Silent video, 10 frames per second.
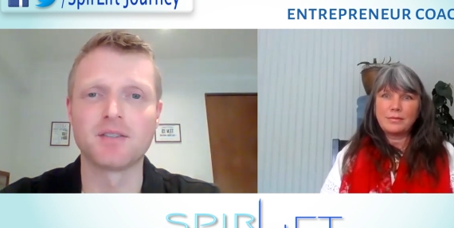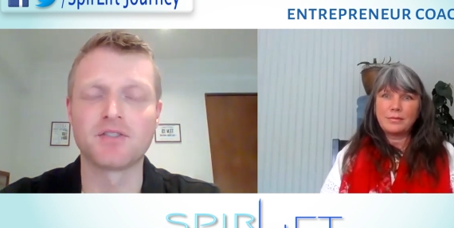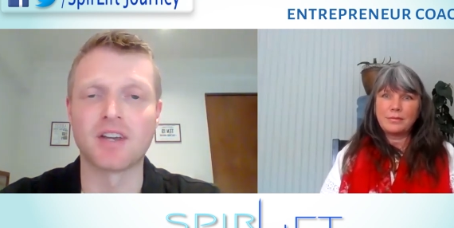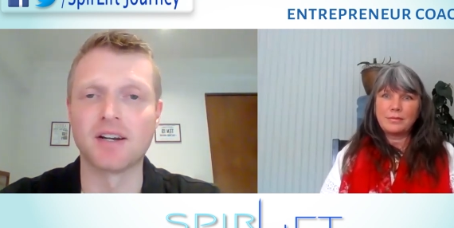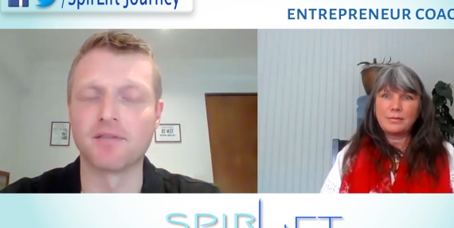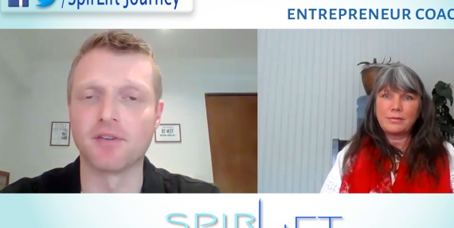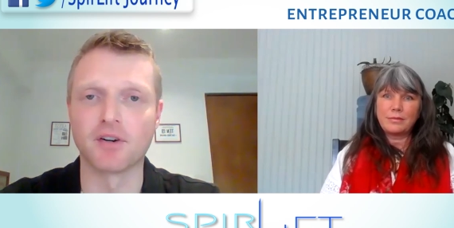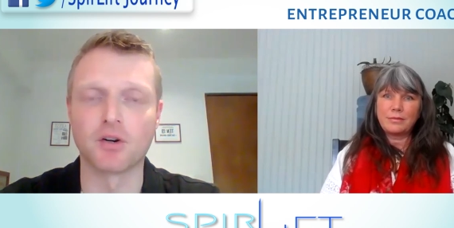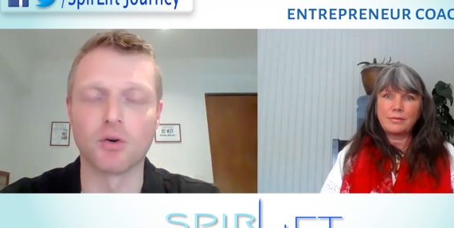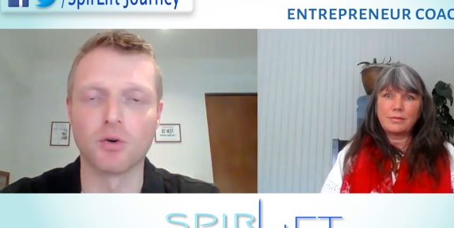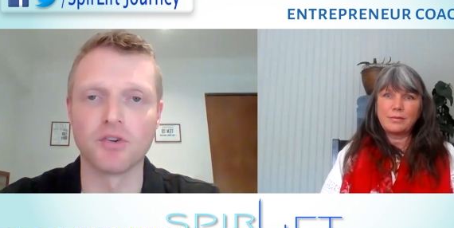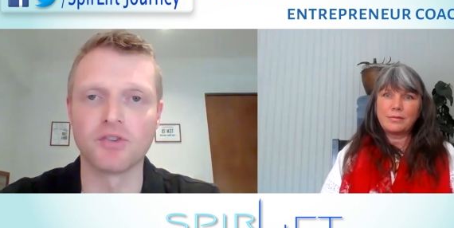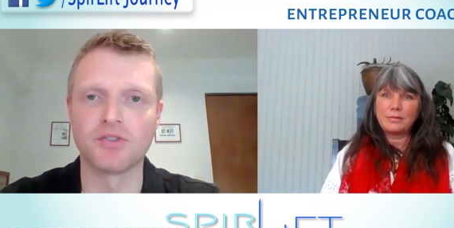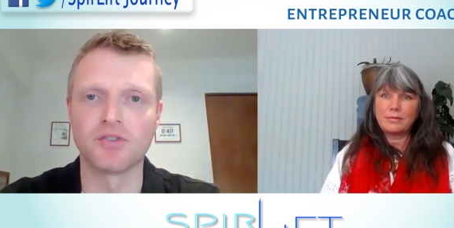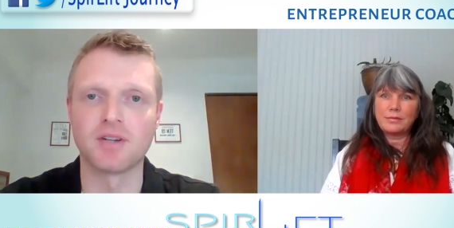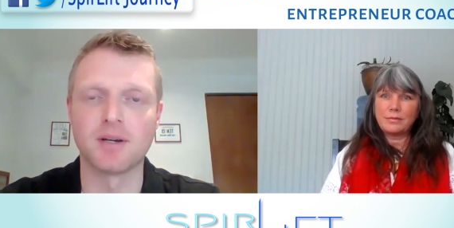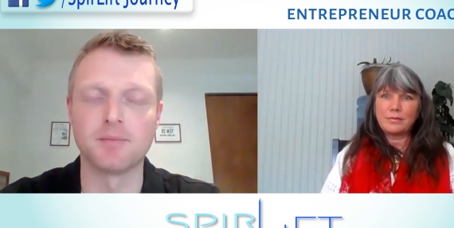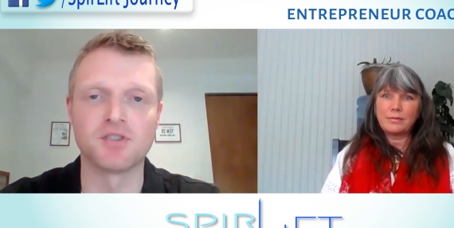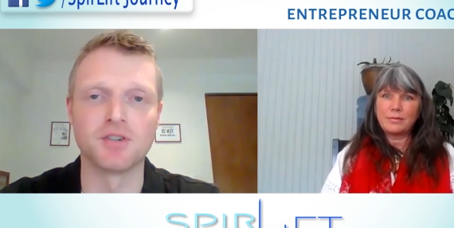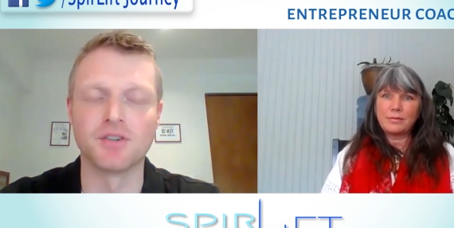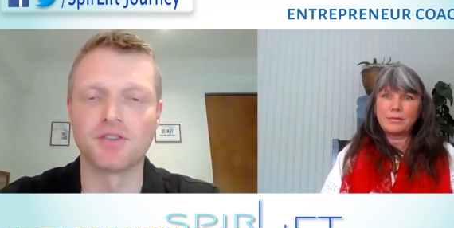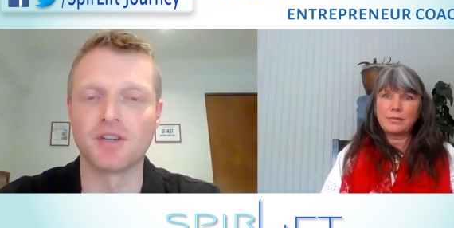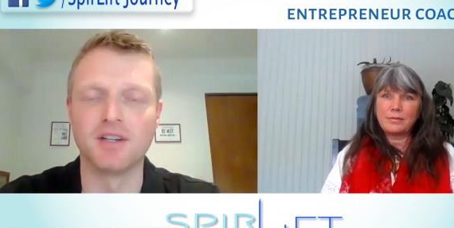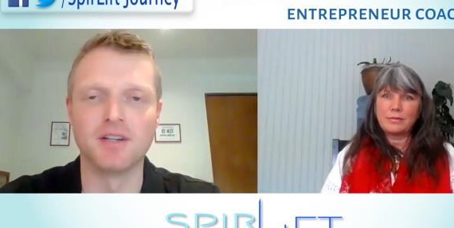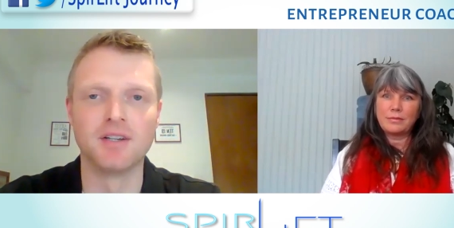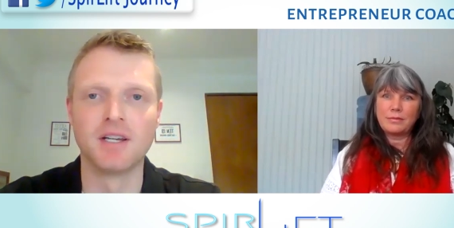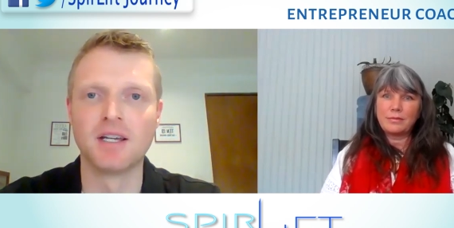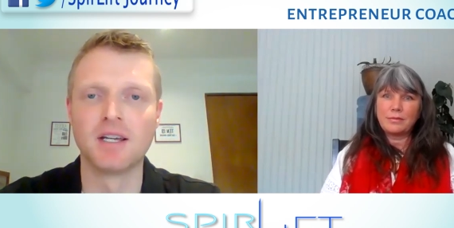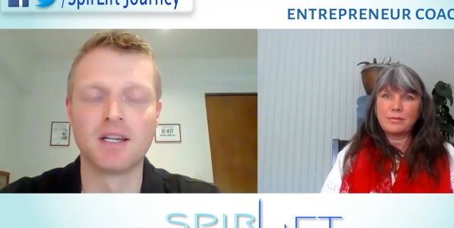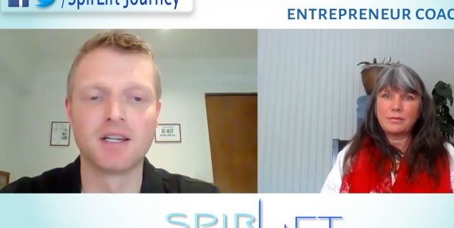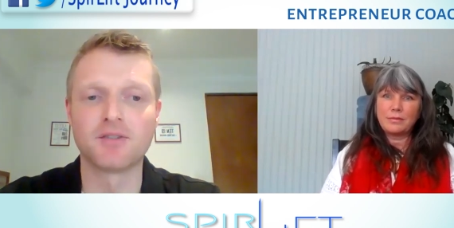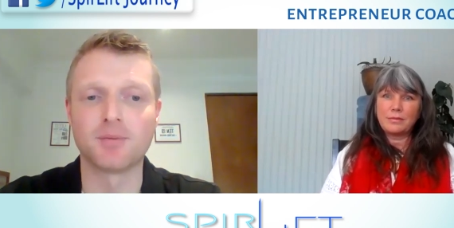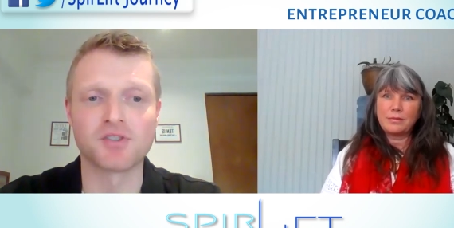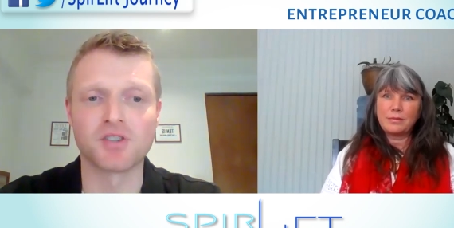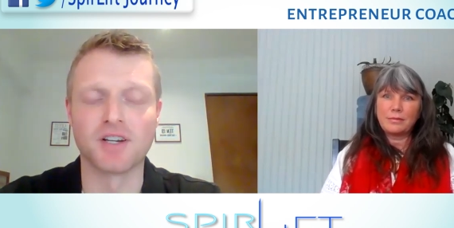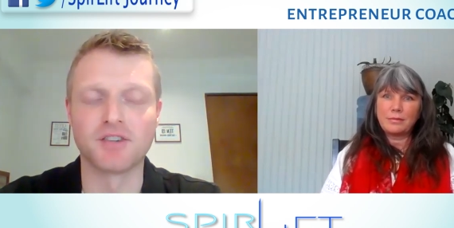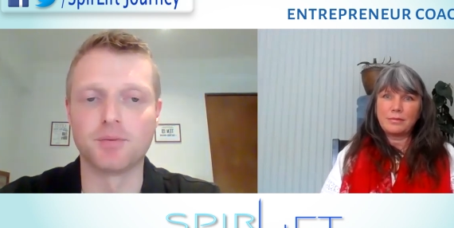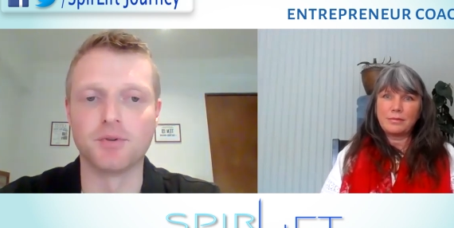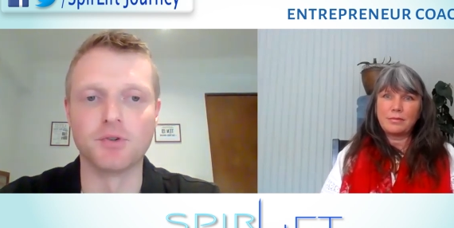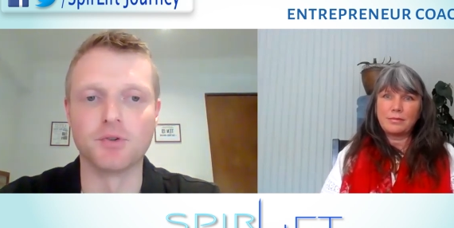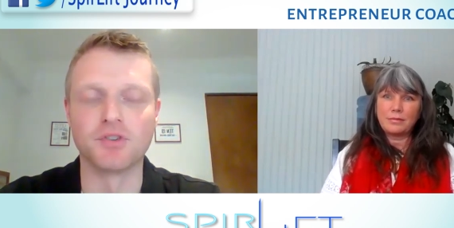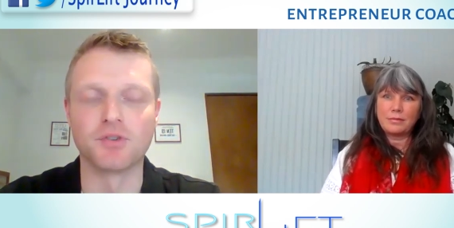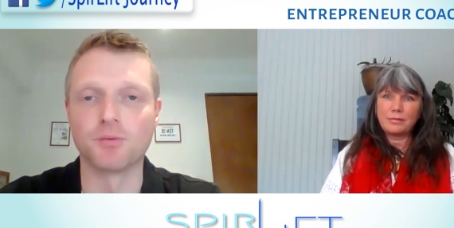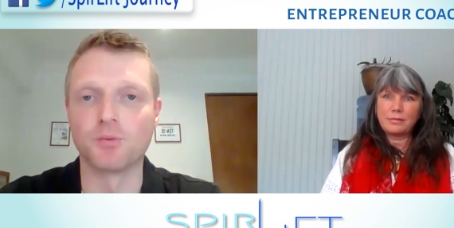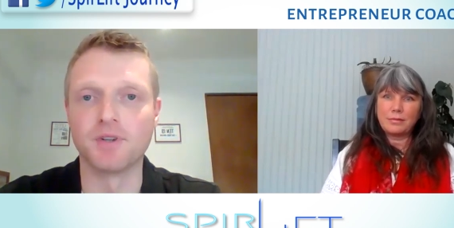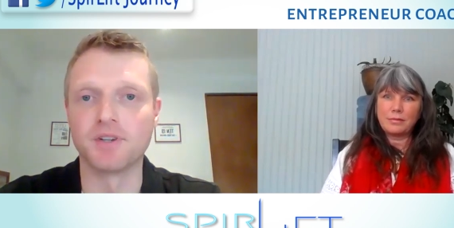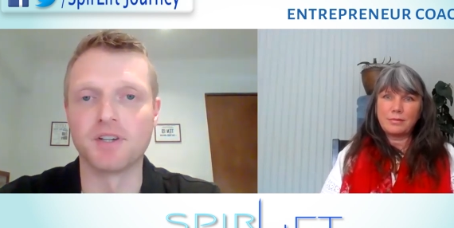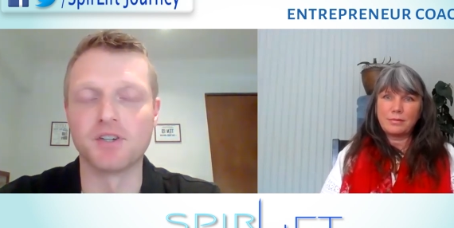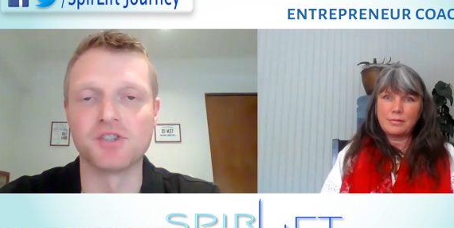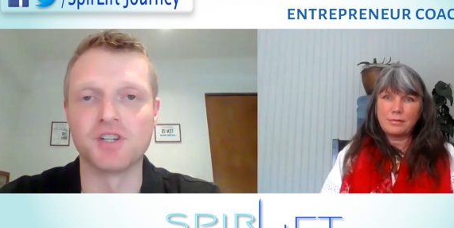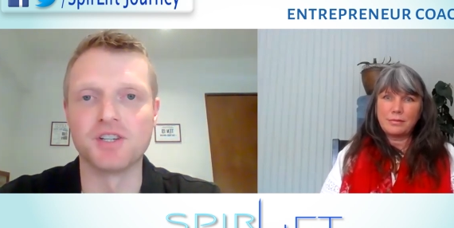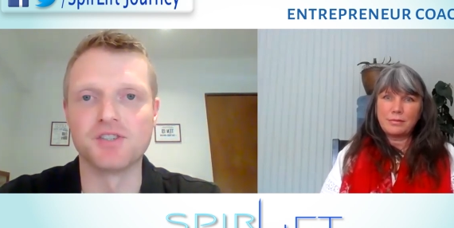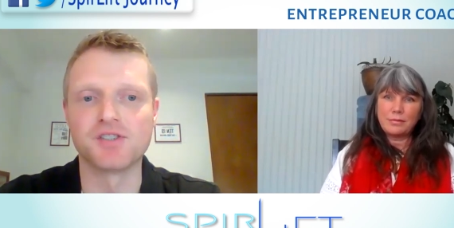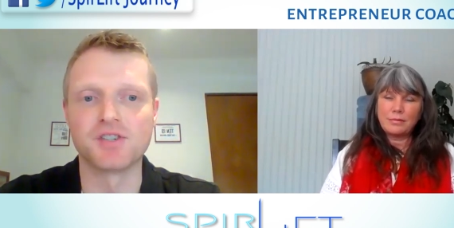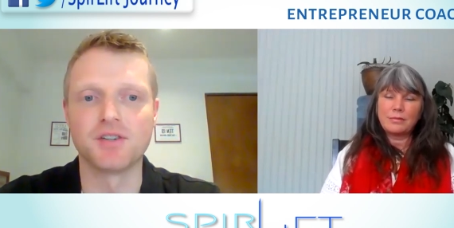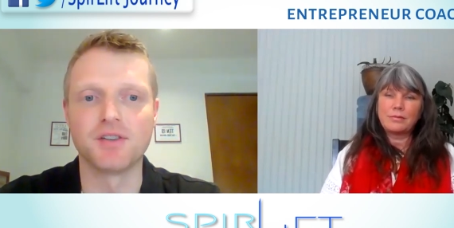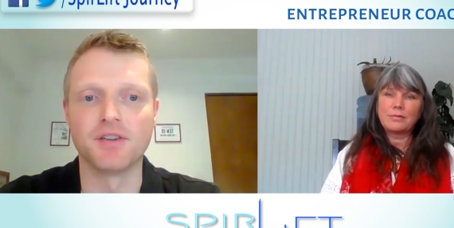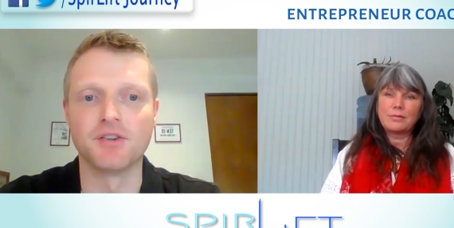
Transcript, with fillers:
Speaker 1: Sign up for a course. I'm sure it's gonna, especially entrepreneurs, really gonna change the